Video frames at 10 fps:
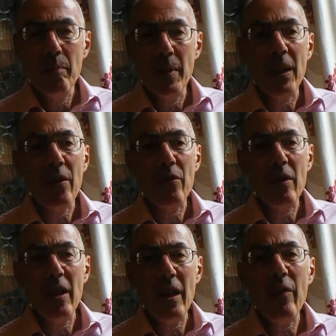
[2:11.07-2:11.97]
Because
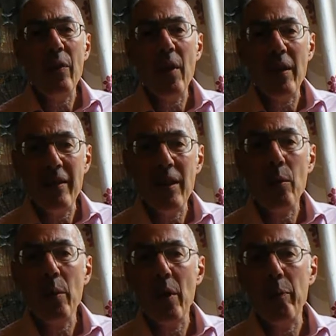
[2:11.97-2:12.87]
if they tick
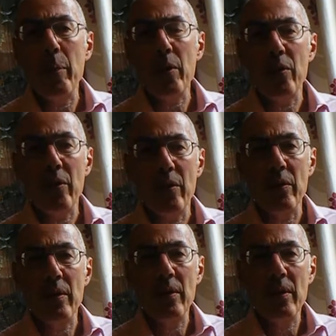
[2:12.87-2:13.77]
all those boxes,
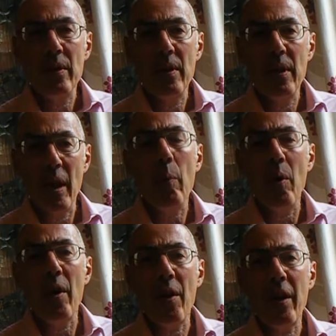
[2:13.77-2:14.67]
they're
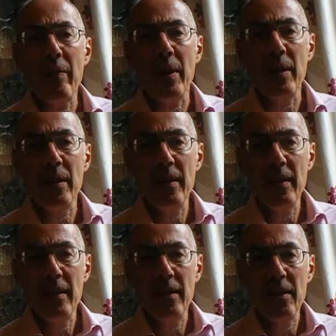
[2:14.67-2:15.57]
worth having.
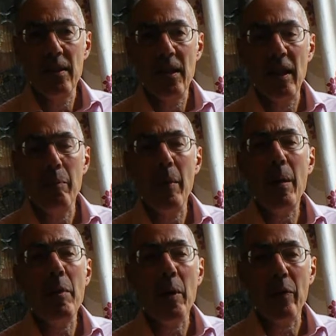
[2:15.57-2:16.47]
And
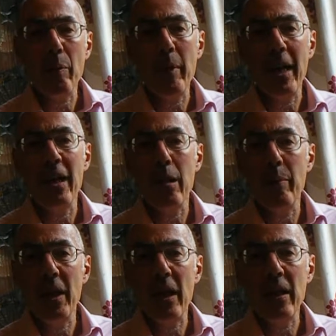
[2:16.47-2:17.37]
maybe you have to pay a little
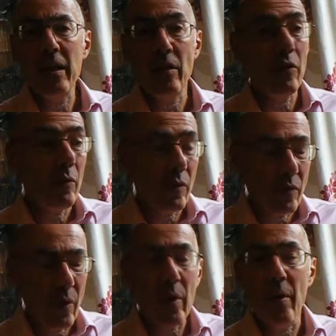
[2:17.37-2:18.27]
bit higher. It doesn't
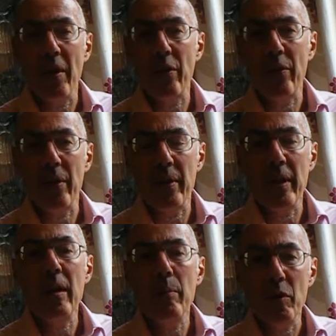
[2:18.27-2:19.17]
follow
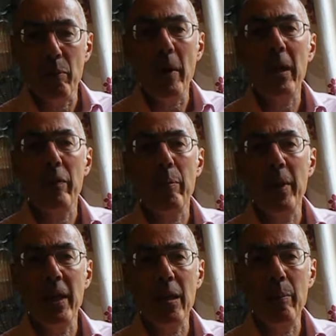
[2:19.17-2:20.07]
necessarily, but you might have to
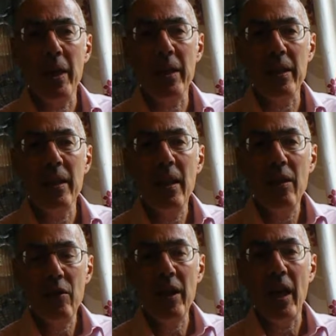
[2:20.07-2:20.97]
pay a little bit higher
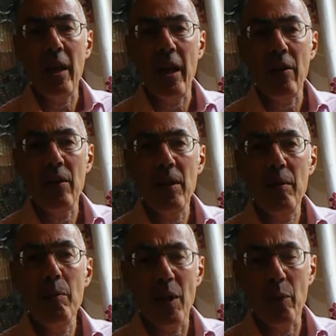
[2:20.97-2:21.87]
to get that.
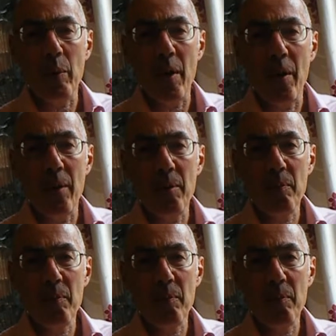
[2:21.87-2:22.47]
But it's worth it.